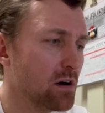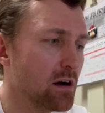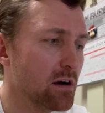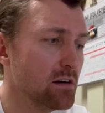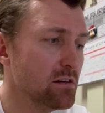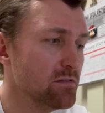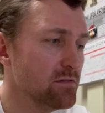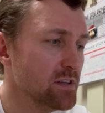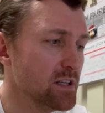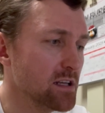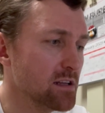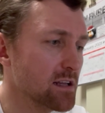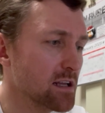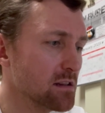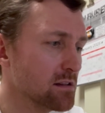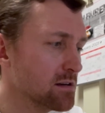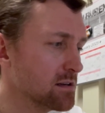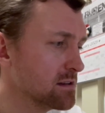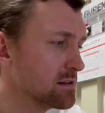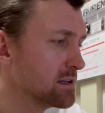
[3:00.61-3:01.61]
RV that
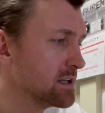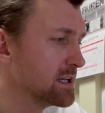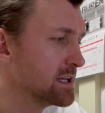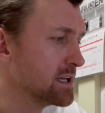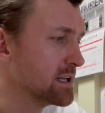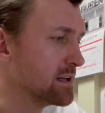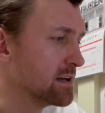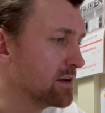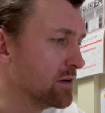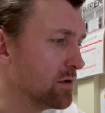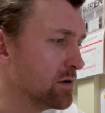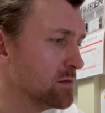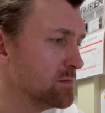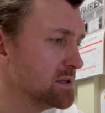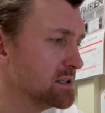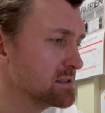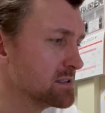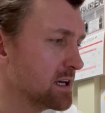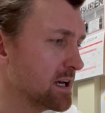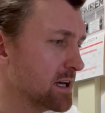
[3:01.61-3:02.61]
looked like an
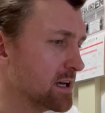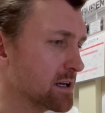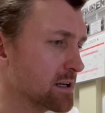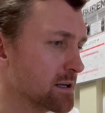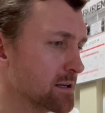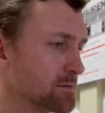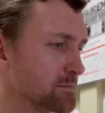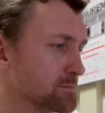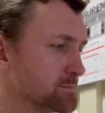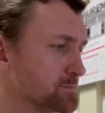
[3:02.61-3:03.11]
enormous egg.